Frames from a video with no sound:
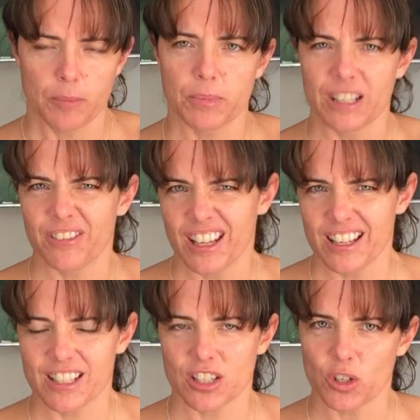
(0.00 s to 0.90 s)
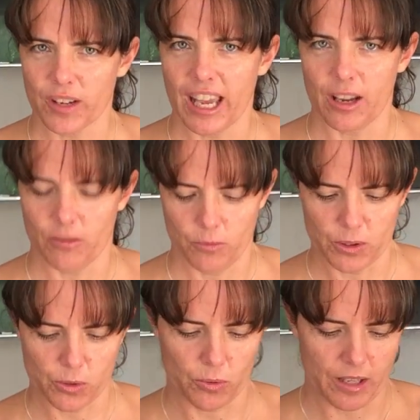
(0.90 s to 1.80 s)
But if there is, it's okay.
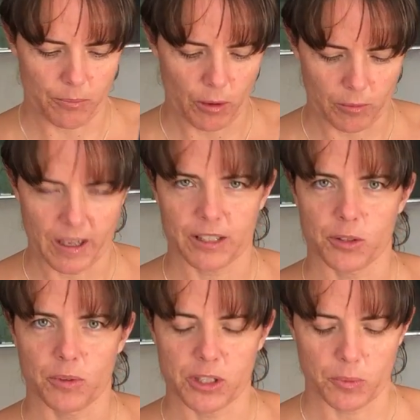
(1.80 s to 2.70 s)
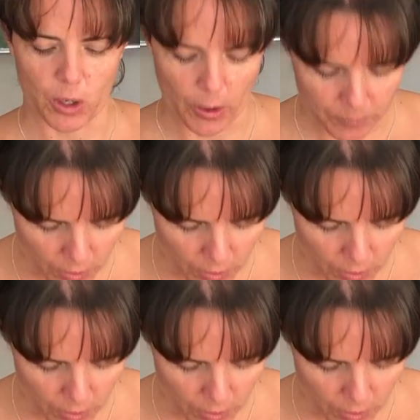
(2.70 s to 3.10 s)
We'll sort that problem out as well as we go.